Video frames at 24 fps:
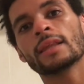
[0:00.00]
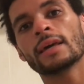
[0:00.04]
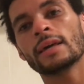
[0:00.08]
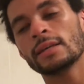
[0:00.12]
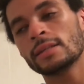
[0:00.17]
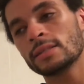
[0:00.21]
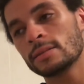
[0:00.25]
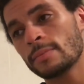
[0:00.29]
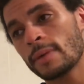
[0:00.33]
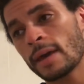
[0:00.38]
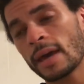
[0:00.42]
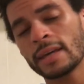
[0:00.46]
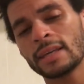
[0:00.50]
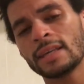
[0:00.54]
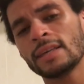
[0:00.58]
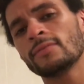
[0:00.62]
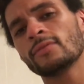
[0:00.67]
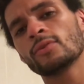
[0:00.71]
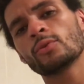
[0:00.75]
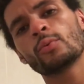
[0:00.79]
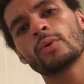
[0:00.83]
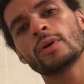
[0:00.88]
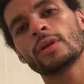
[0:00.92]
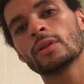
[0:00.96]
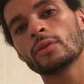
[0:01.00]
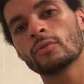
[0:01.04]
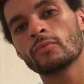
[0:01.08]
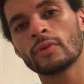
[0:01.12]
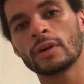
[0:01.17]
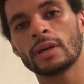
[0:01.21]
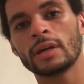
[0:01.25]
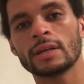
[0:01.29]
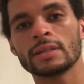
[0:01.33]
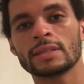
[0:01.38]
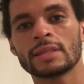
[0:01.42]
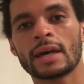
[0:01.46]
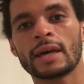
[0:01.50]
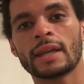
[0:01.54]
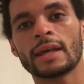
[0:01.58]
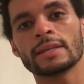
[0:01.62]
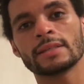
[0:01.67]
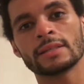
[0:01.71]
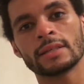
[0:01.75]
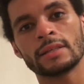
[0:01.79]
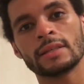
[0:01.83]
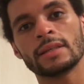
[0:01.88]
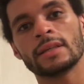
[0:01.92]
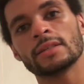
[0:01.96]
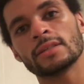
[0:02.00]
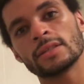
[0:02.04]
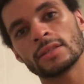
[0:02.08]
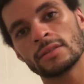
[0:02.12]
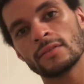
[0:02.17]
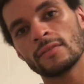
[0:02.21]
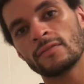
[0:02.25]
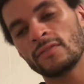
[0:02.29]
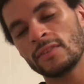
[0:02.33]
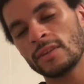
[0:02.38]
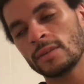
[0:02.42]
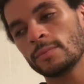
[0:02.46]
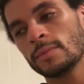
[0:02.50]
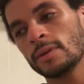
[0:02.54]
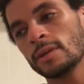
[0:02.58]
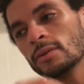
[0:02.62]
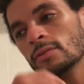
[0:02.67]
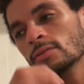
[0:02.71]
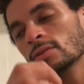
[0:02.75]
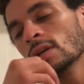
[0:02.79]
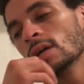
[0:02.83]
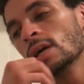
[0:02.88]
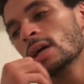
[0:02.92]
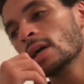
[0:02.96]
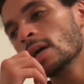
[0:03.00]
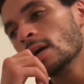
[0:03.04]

like Smack, even Queen of the Ring, because that has a niche, it's the females.